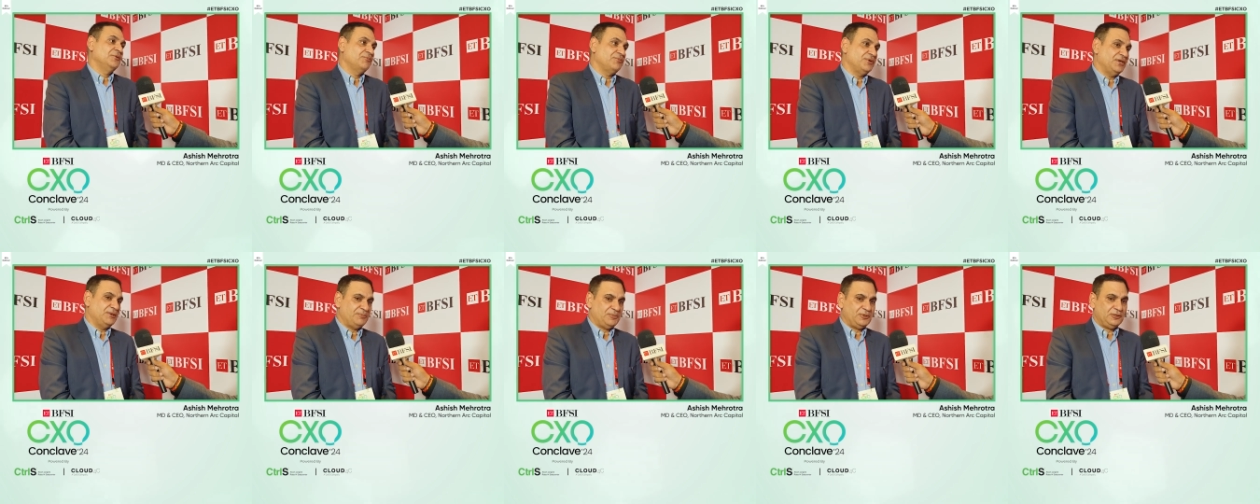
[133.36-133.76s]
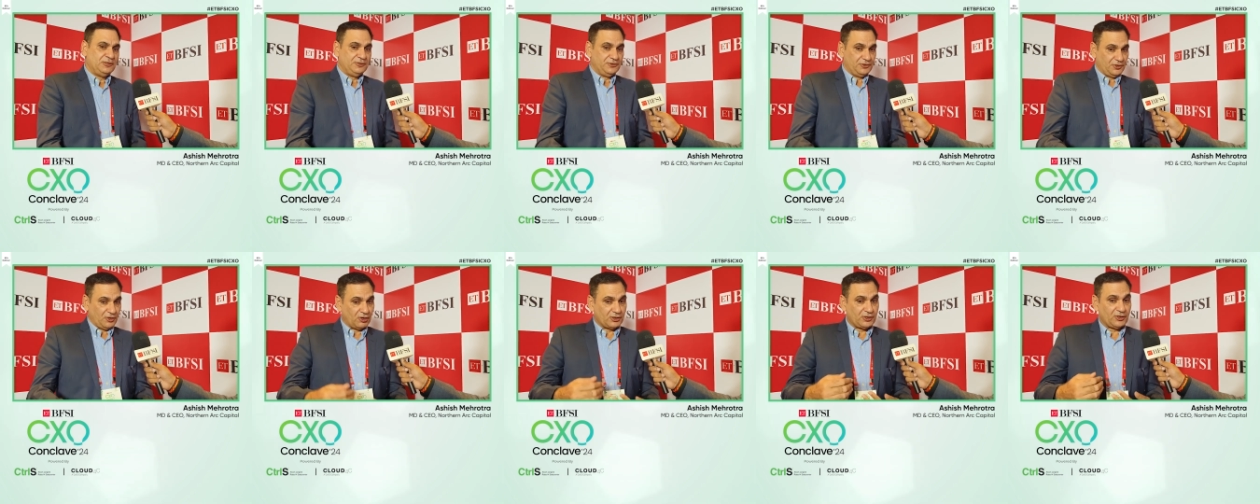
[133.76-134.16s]
people,
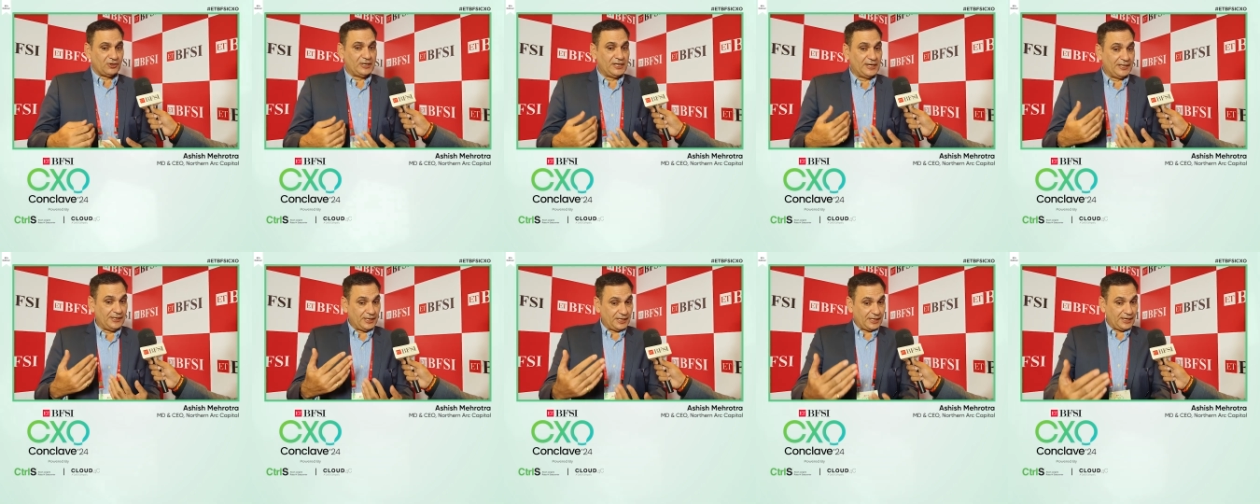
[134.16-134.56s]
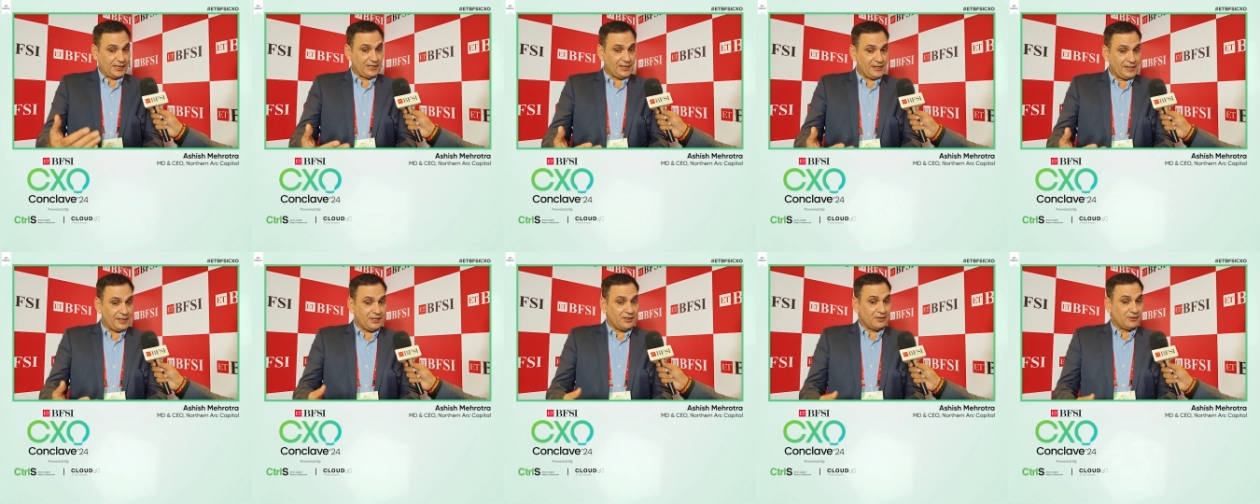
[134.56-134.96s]
not only
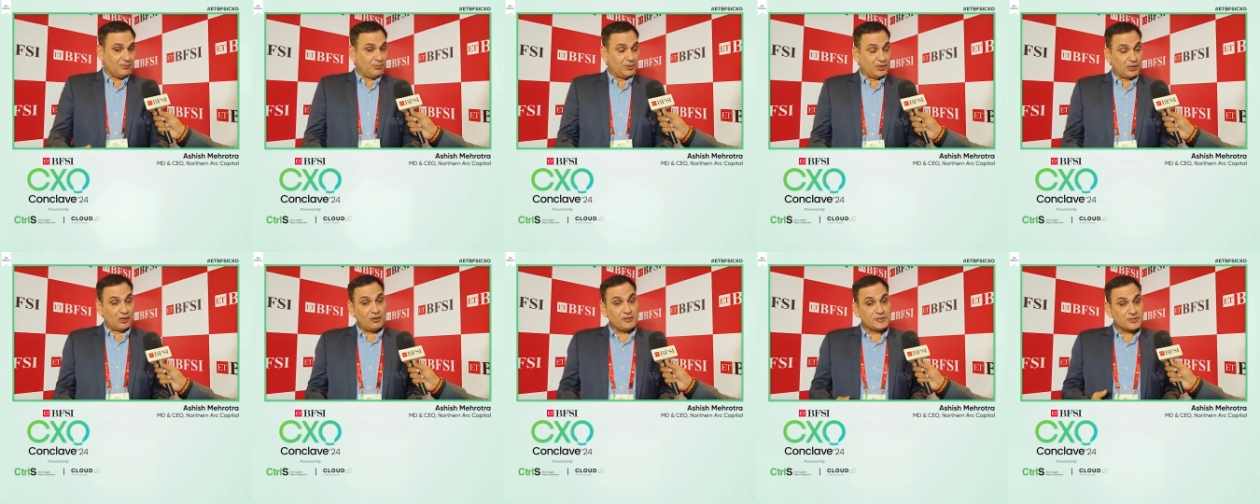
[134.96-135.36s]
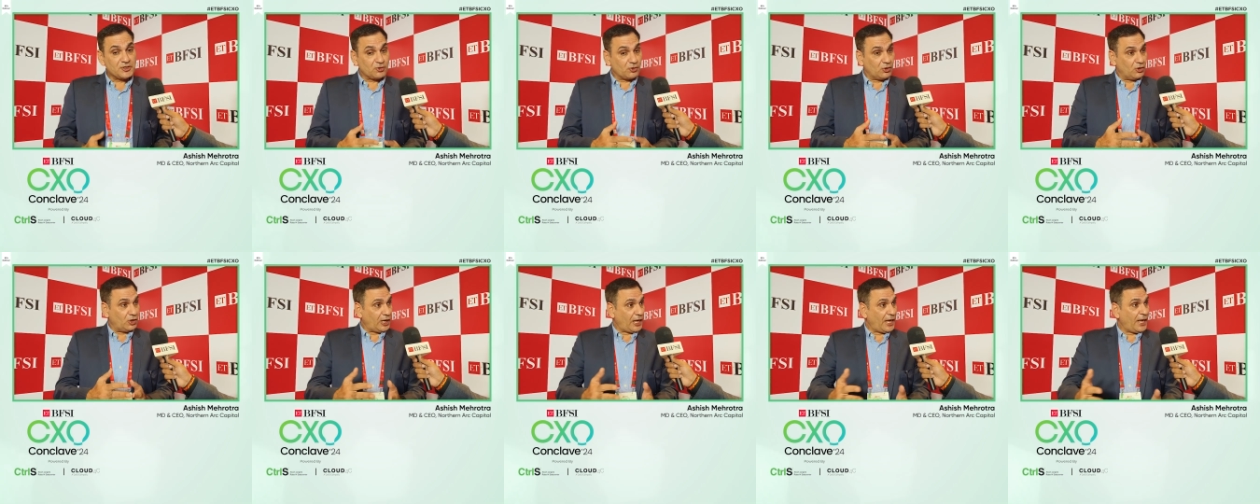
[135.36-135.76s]
directly, but also
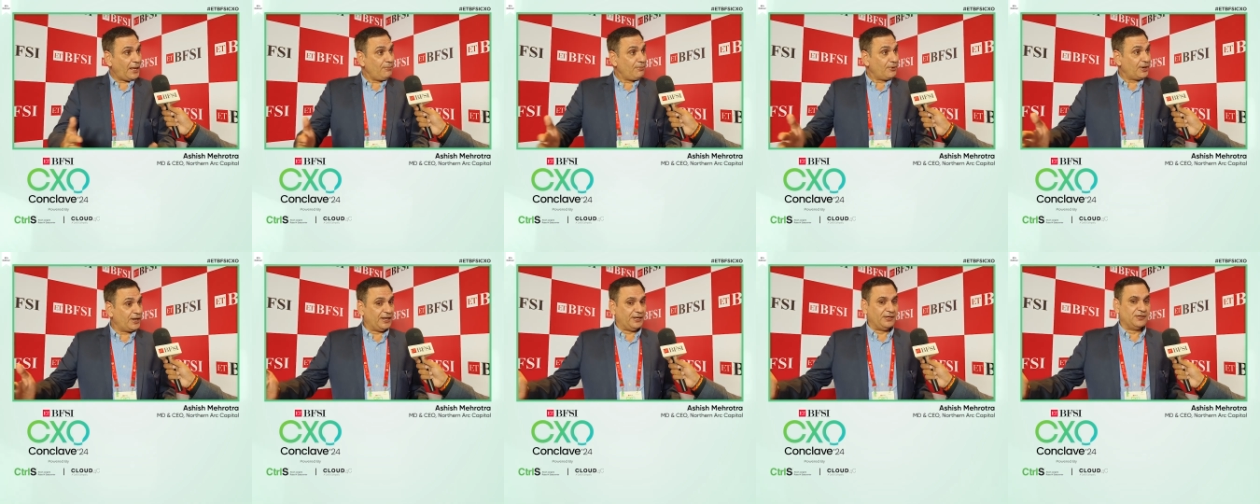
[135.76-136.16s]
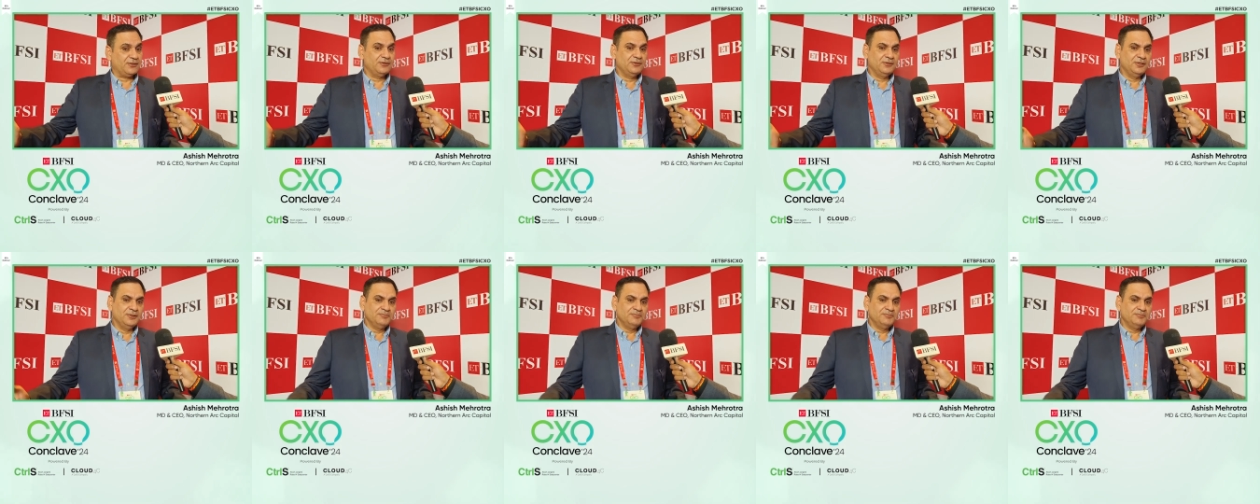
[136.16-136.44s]
collaborate